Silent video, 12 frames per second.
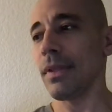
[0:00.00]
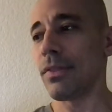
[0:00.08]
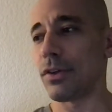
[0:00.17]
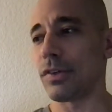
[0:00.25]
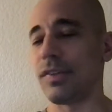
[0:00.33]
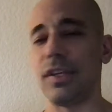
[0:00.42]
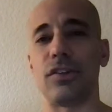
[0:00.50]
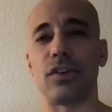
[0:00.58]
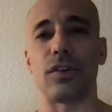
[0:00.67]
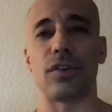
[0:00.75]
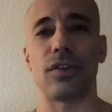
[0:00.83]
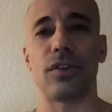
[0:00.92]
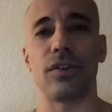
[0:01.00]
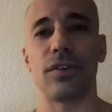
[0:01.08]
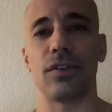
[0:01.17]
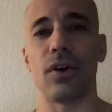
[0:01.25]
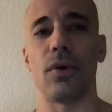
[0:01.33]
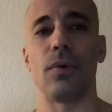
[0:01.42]
they're seizures.
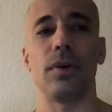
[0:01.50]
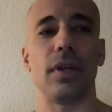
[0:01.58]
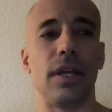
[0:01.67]
So